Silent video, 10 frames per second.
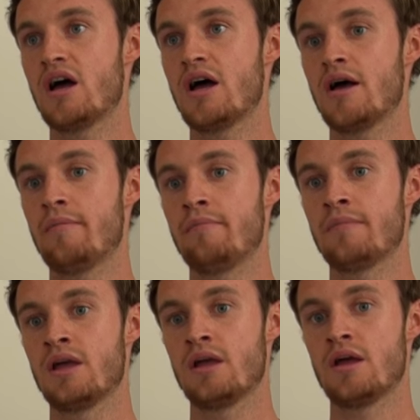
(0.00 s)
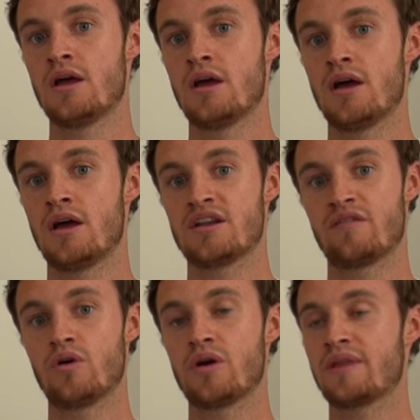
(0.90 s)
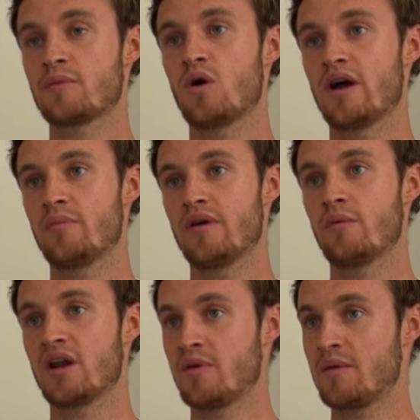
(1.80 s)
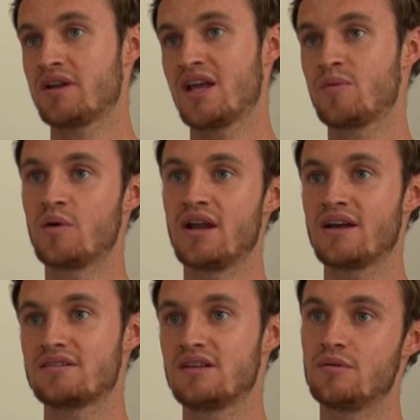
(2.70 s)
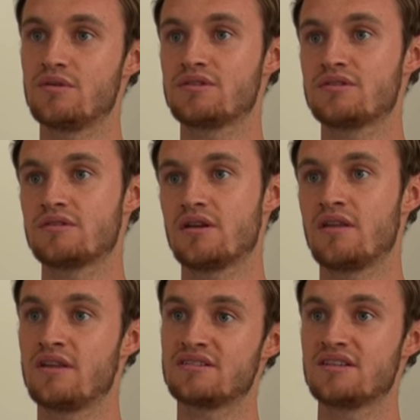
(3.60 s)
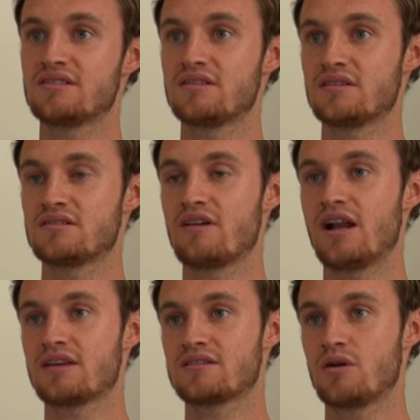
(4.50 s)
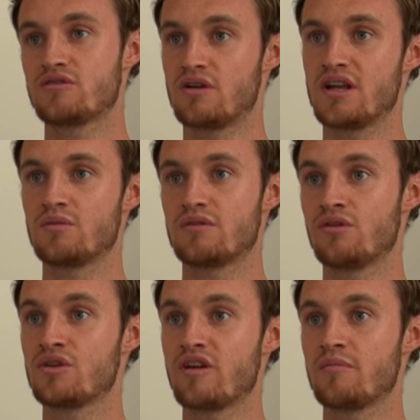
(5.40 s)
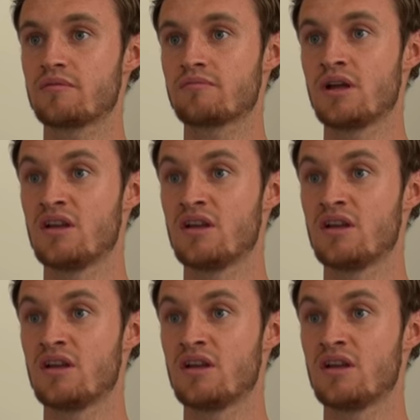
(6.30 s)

And I've worked with him quite a bit. When I made my debut at United, he was the assistant to Sir Alex, so I trained under him and